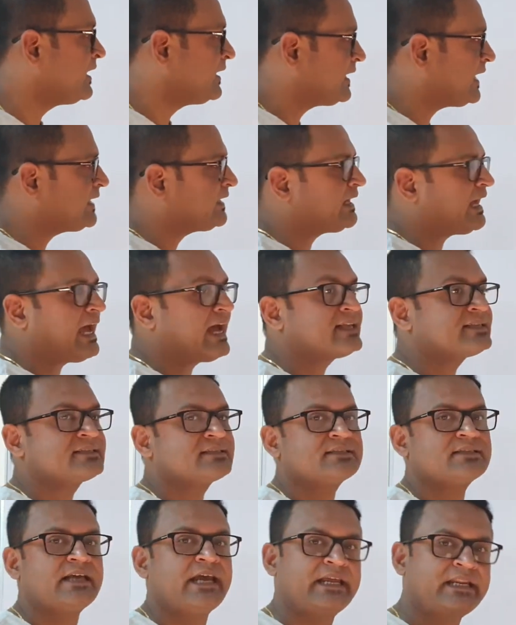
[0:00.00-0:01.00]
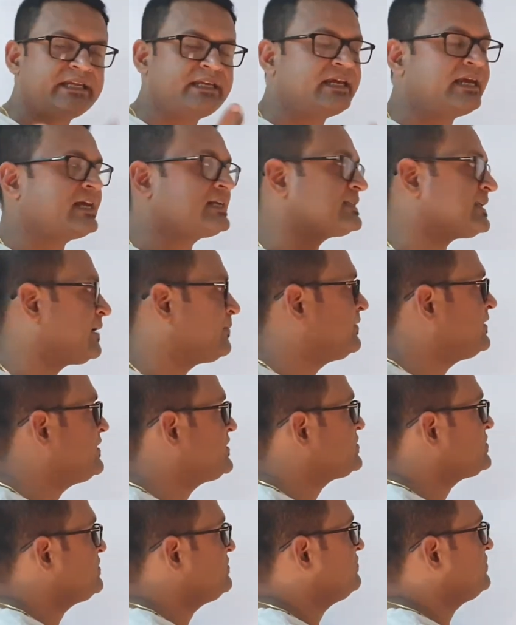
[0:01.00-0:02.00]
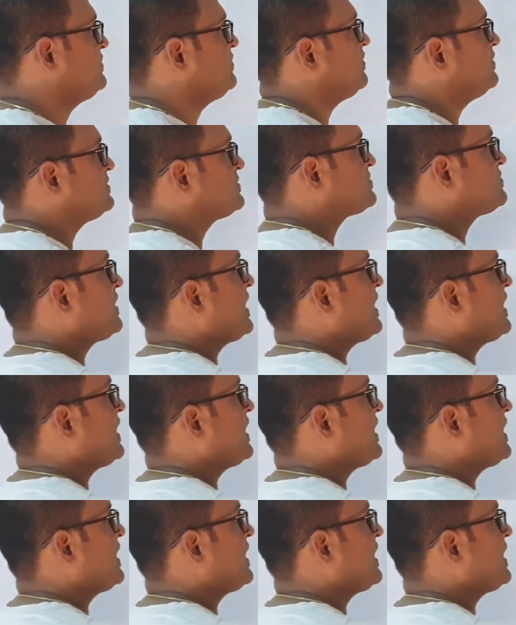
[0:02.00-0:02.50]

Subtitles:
Like as any examination, we also